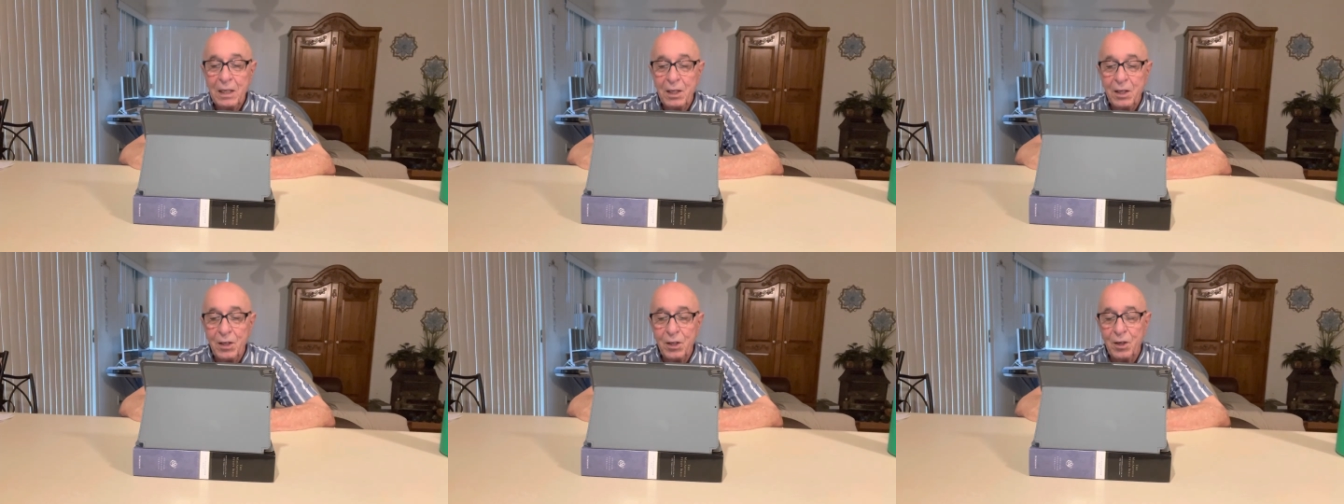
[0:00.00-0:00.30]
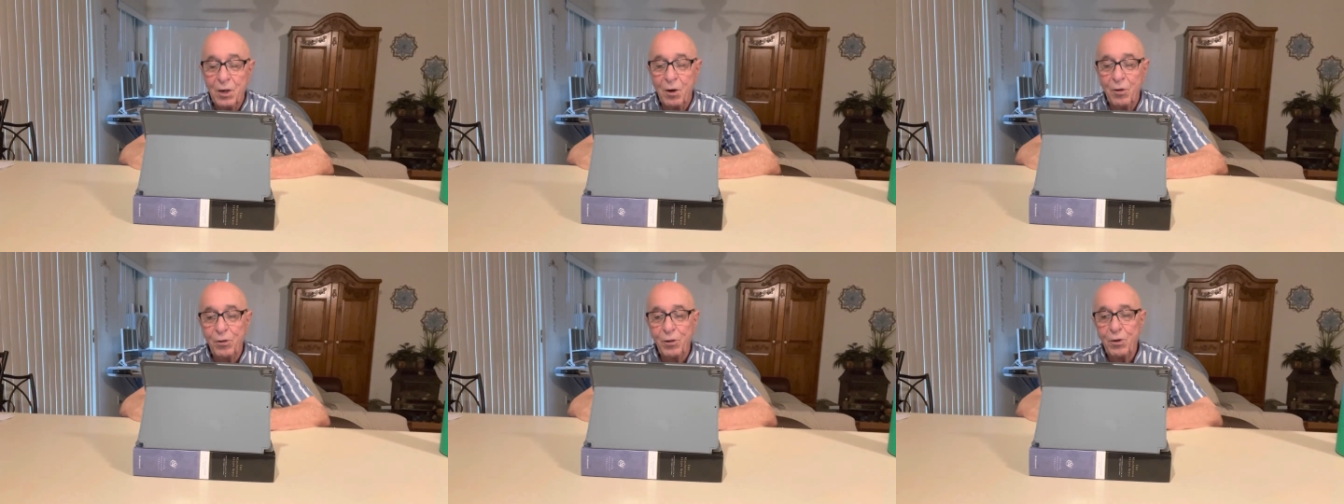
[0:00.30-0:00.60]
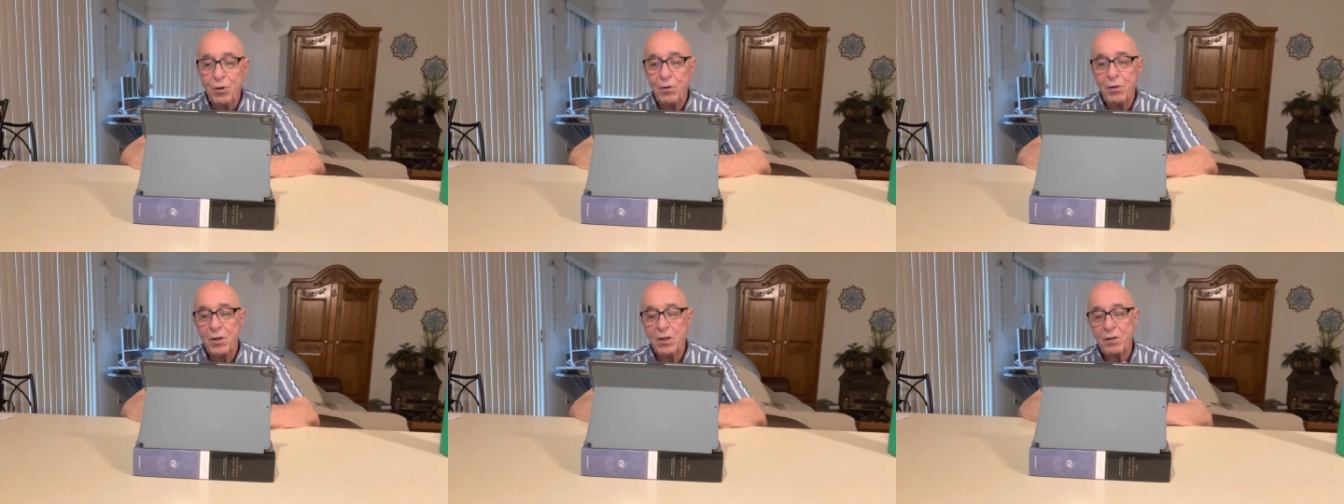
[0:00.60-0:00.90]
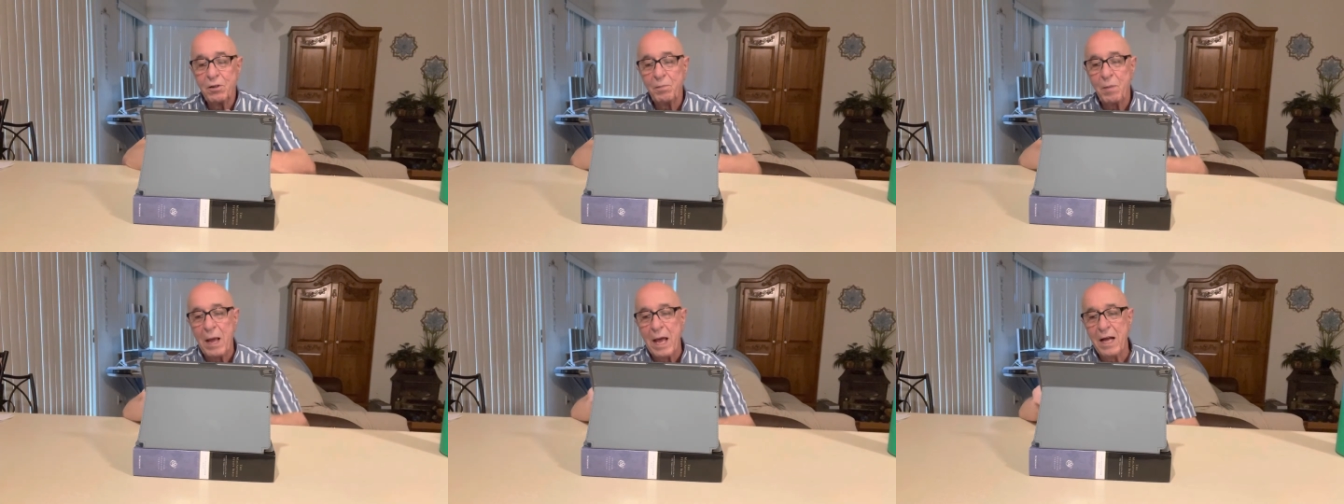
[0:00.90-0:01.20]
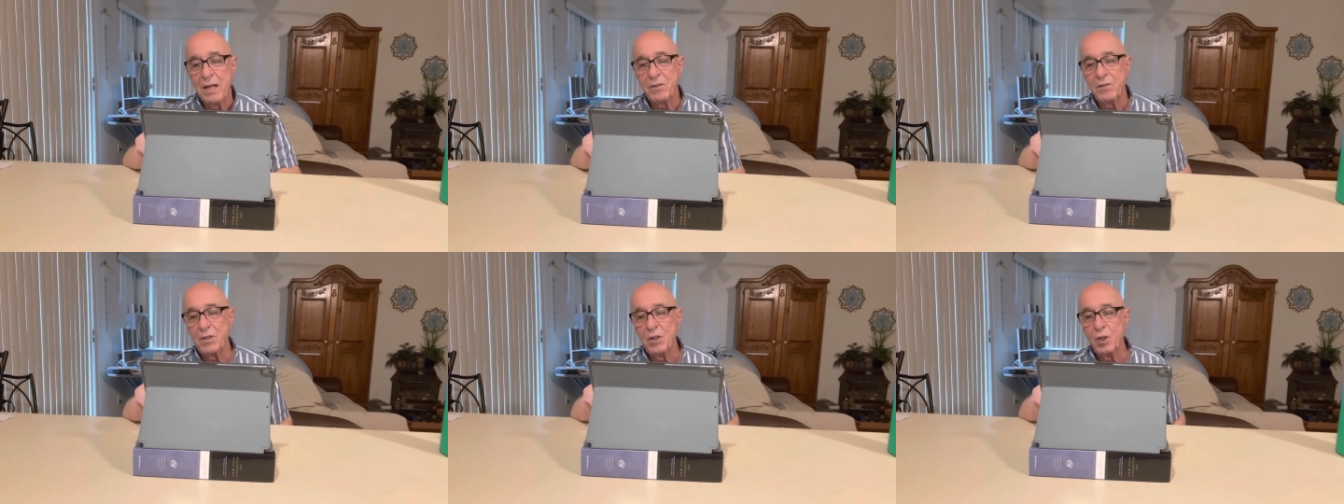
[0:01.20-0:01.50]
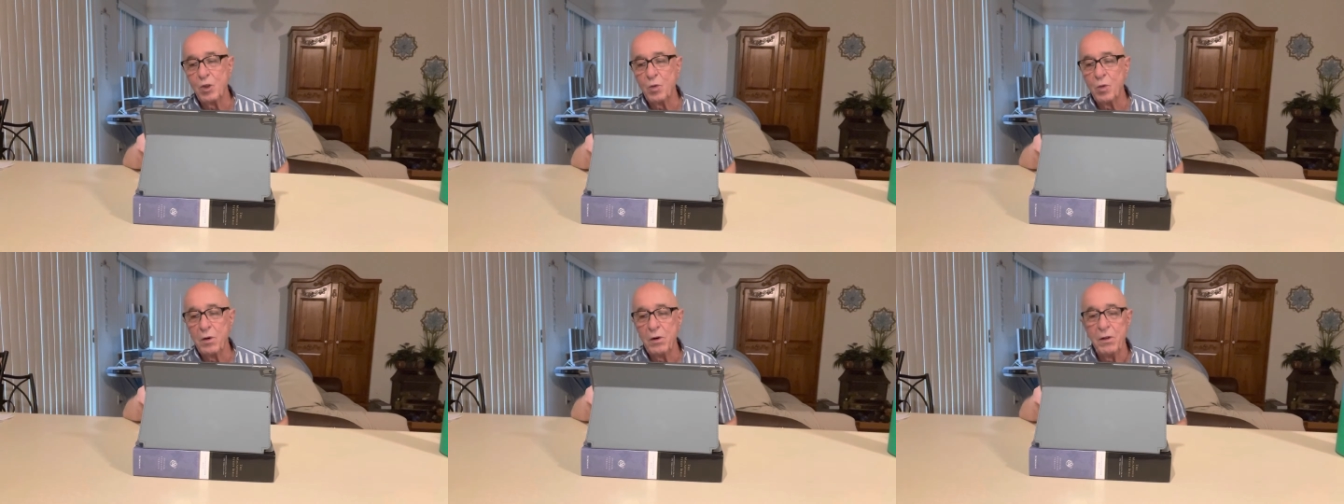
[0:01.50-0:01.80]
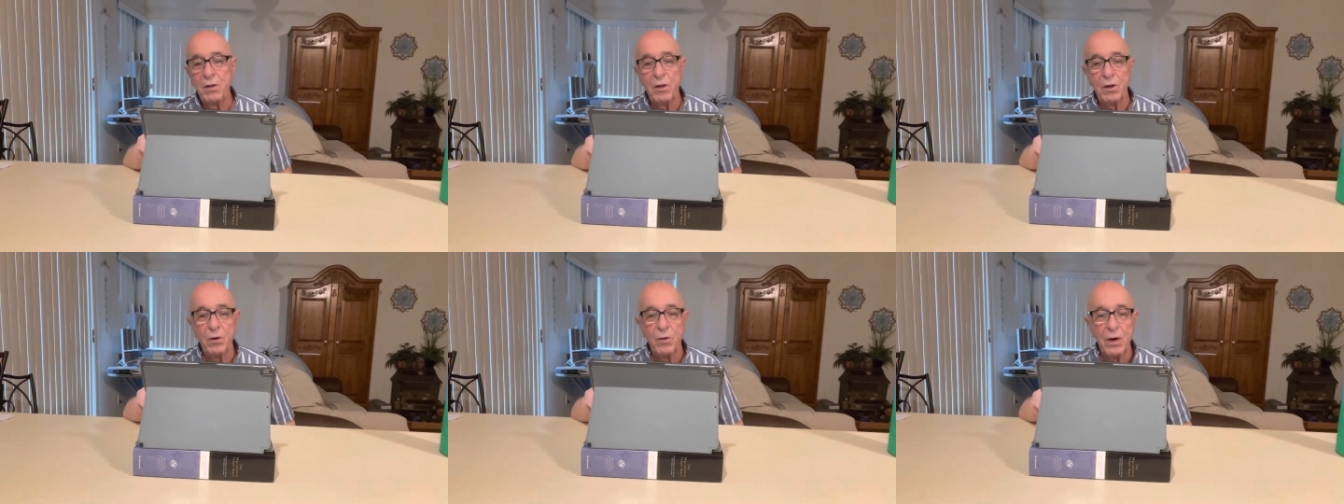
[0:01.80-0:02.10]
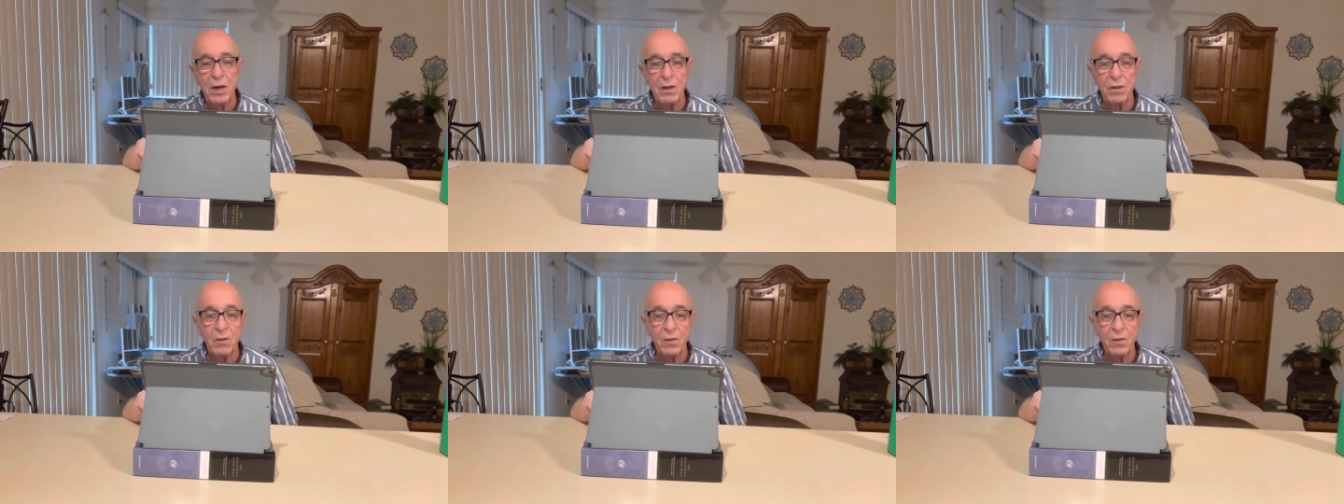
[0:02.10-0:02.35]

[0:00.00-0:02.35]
You know, through this passage, one of the great